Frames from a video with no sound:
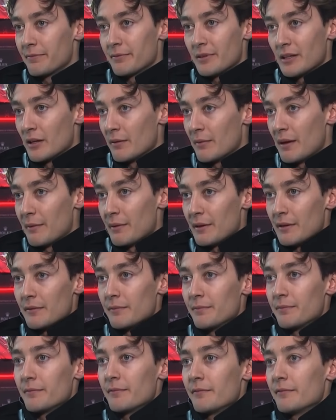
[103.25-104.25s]
you know, maybe
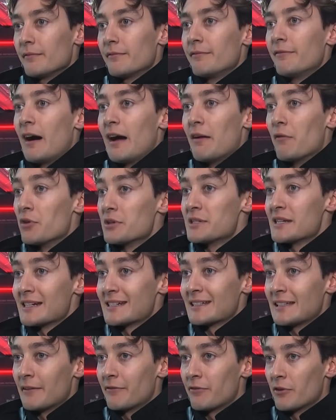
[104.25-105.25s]
5 or
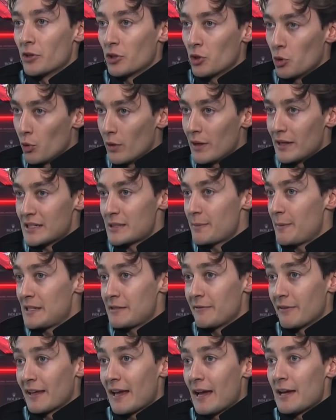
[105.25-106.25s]
6 different cooling
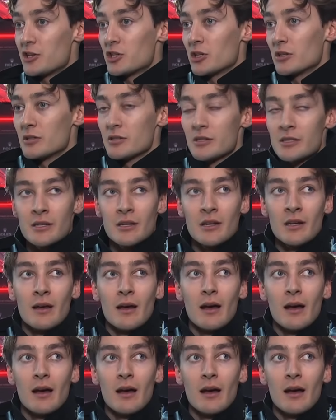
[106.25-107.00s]
specifications.